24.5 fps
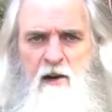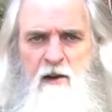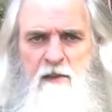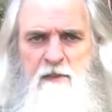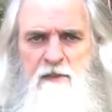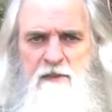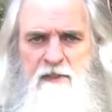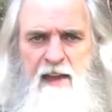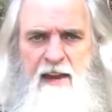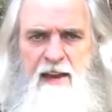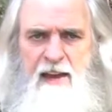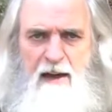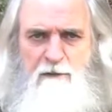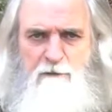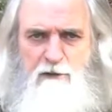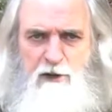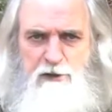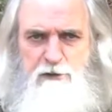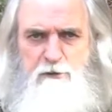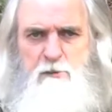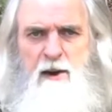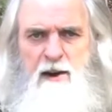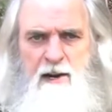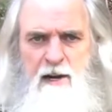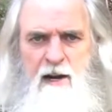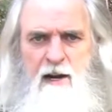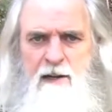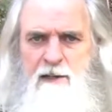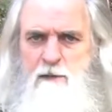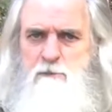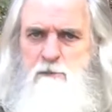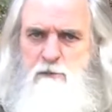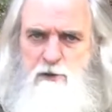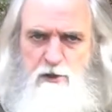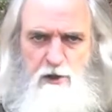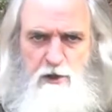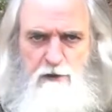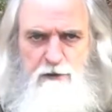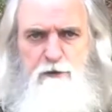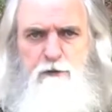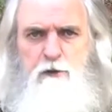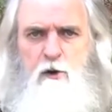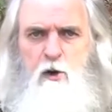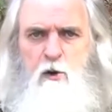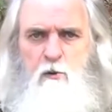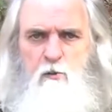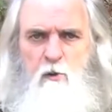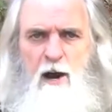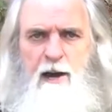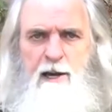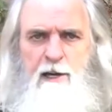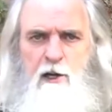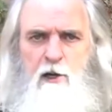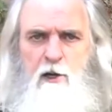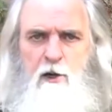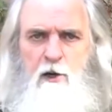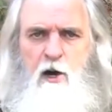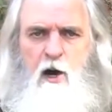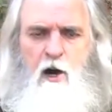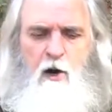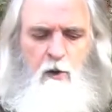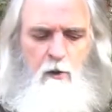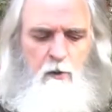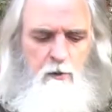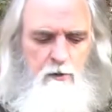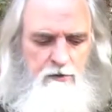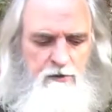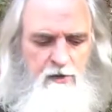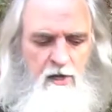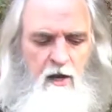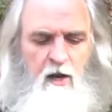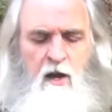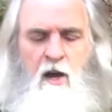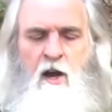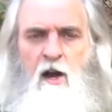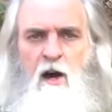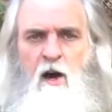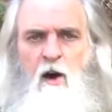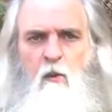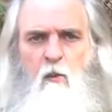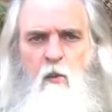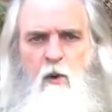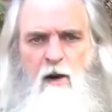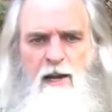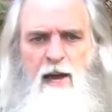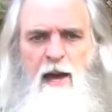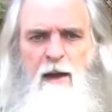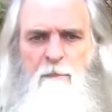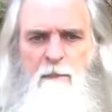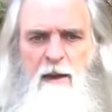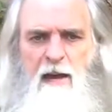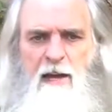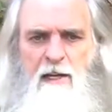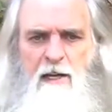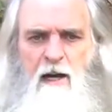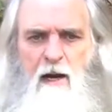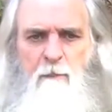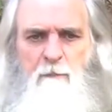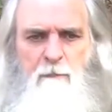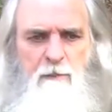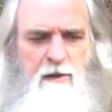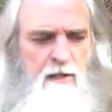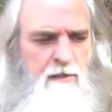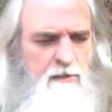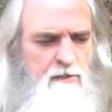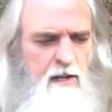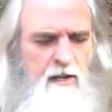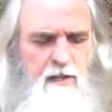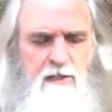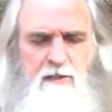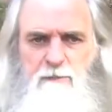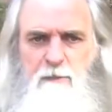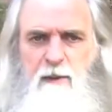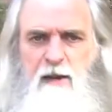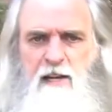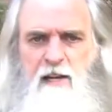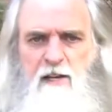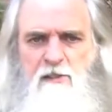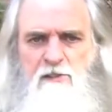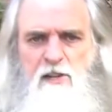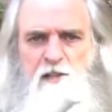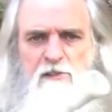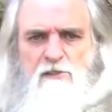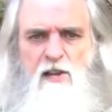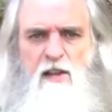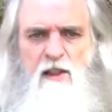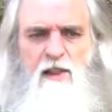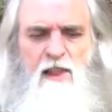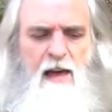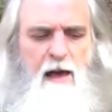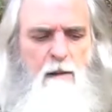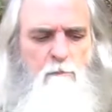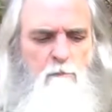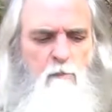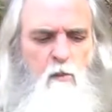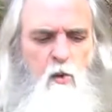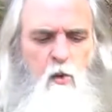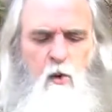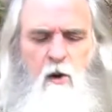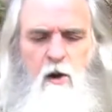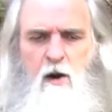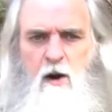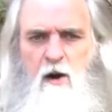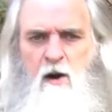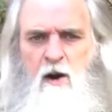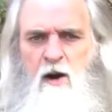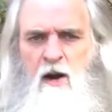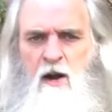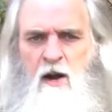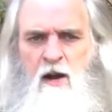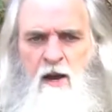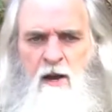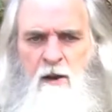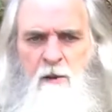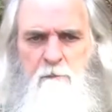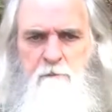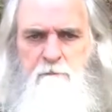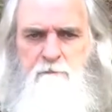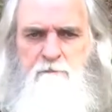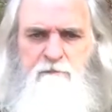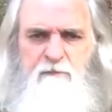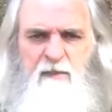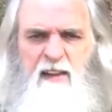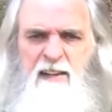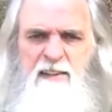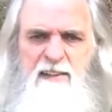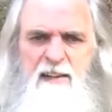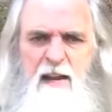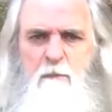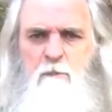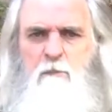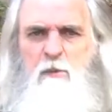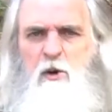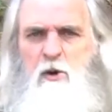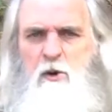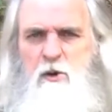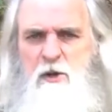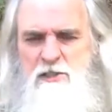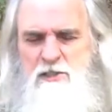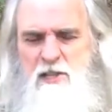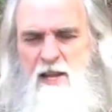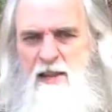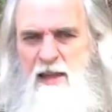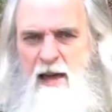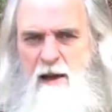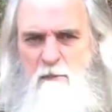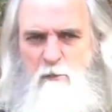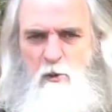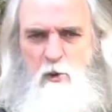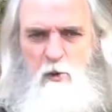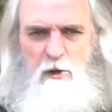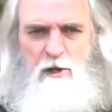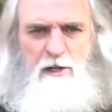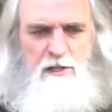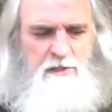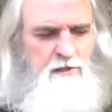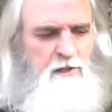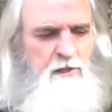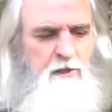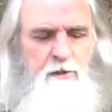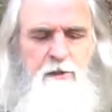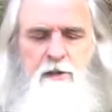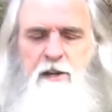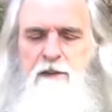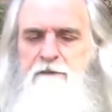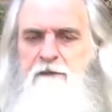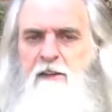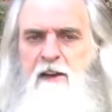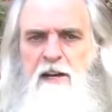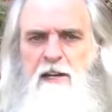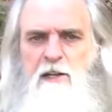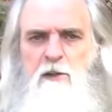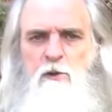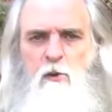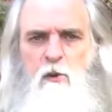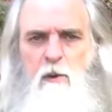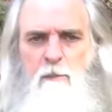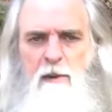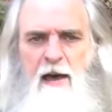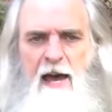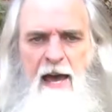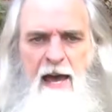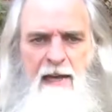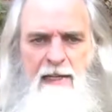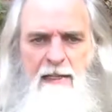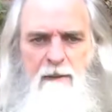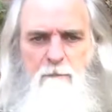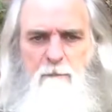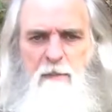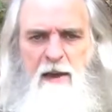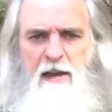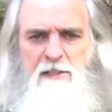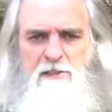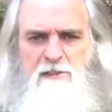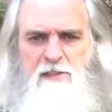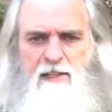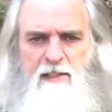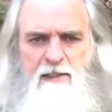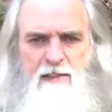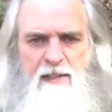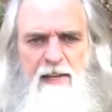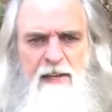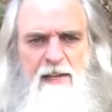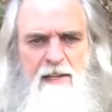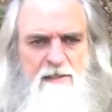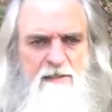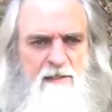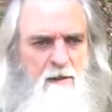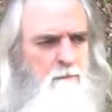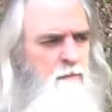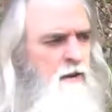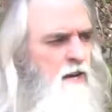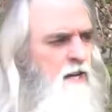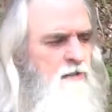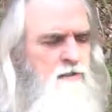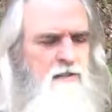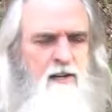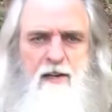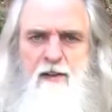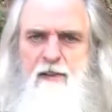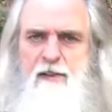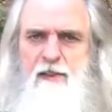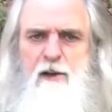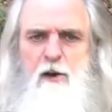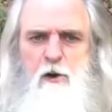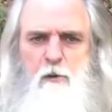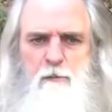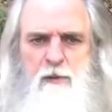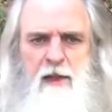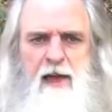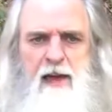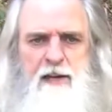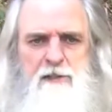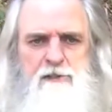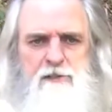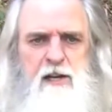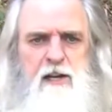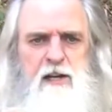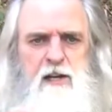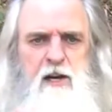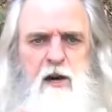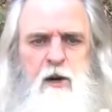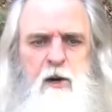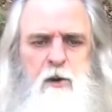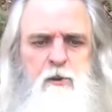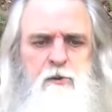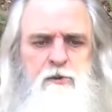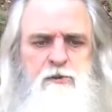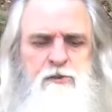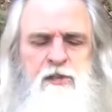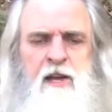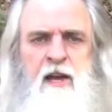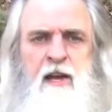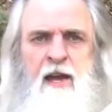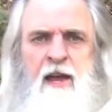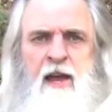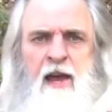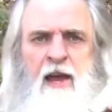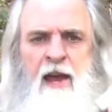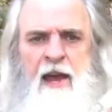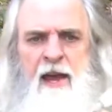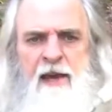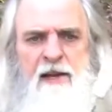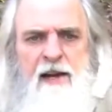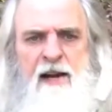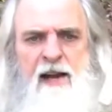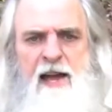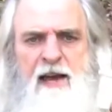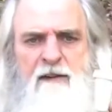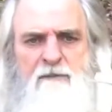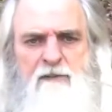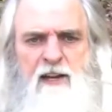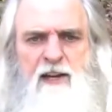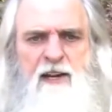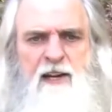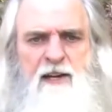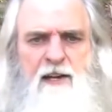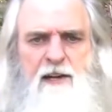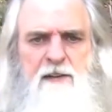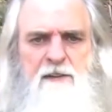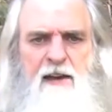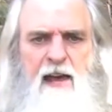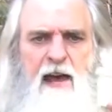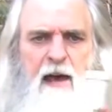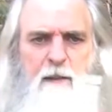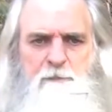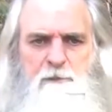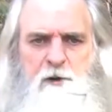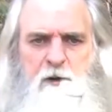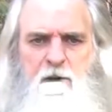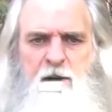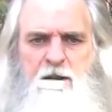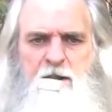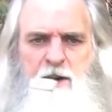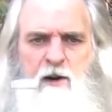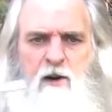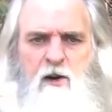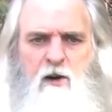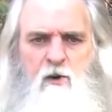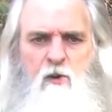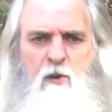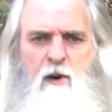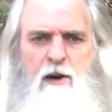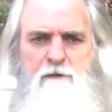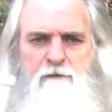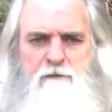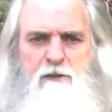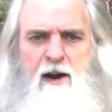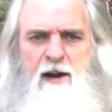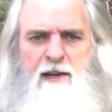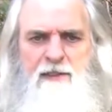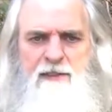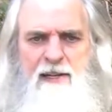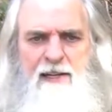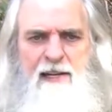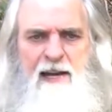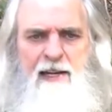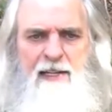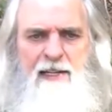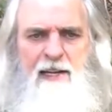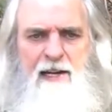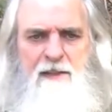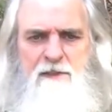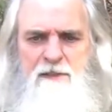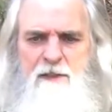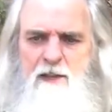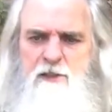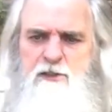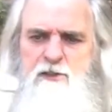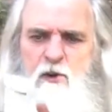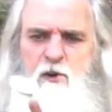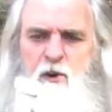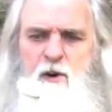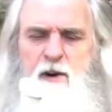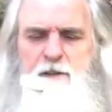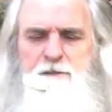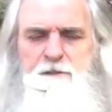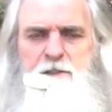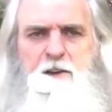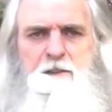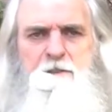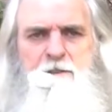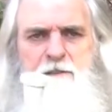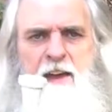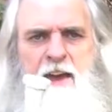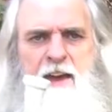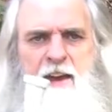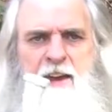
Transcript: they have a thread on them just for a regular hose. What I made up is this, because it's a lot more nimble, it's a lot more easier to fit into a bag, and basically it's a piece of clear plastic hose, and I have a little adapter here. Quite frankly, I got this off of